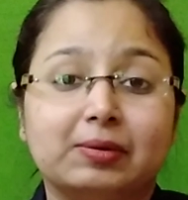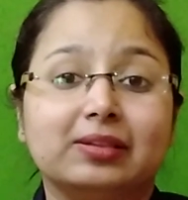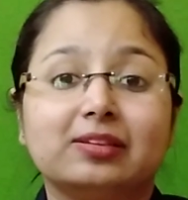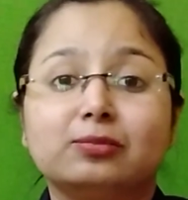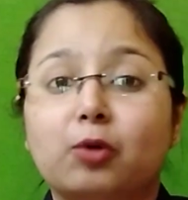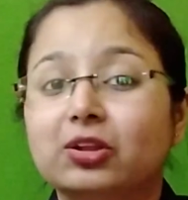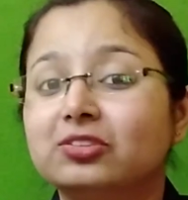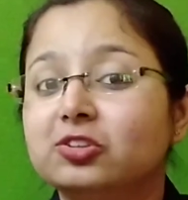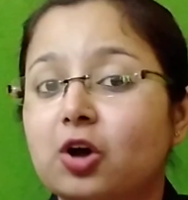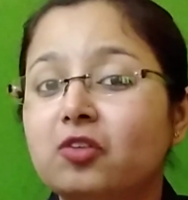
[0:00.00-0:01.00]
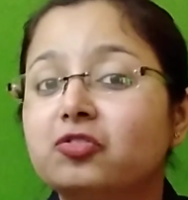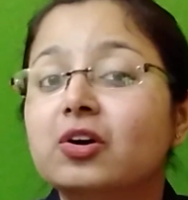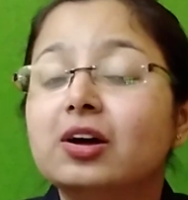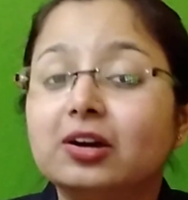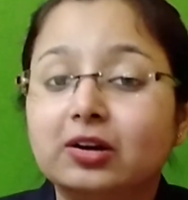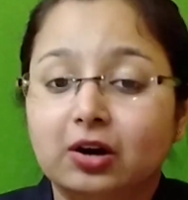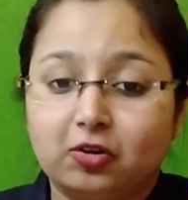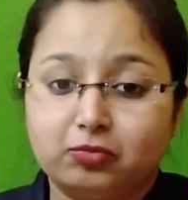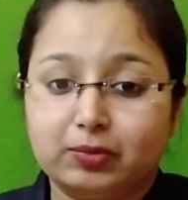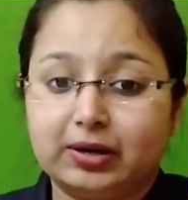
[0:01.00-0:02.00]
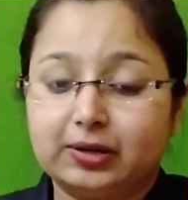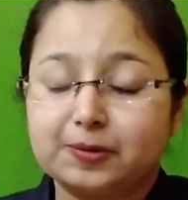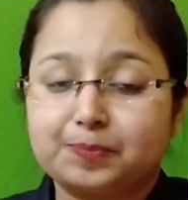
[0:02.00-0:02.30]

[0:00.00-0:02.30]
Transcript: in this policy of government.